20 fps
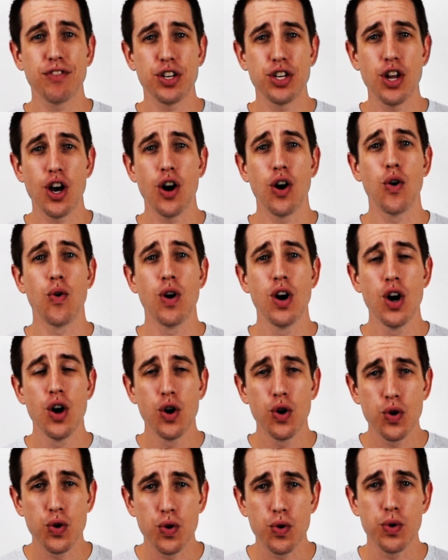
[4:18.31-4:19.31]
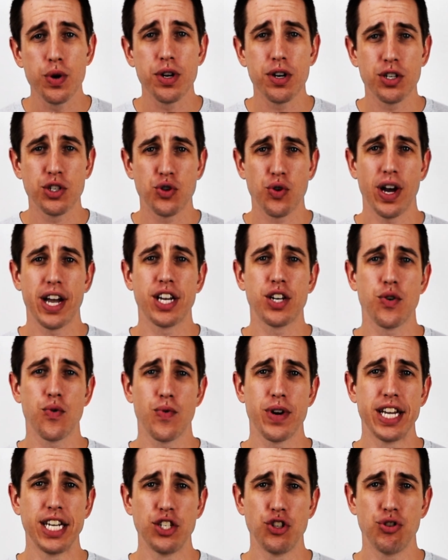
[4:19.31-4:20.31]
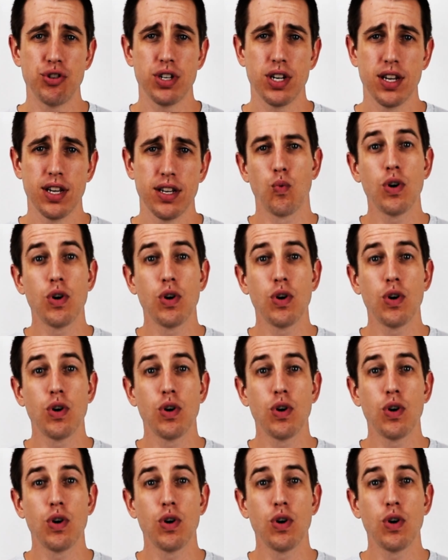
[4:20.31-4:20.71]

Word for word: to know who you're trying to reach.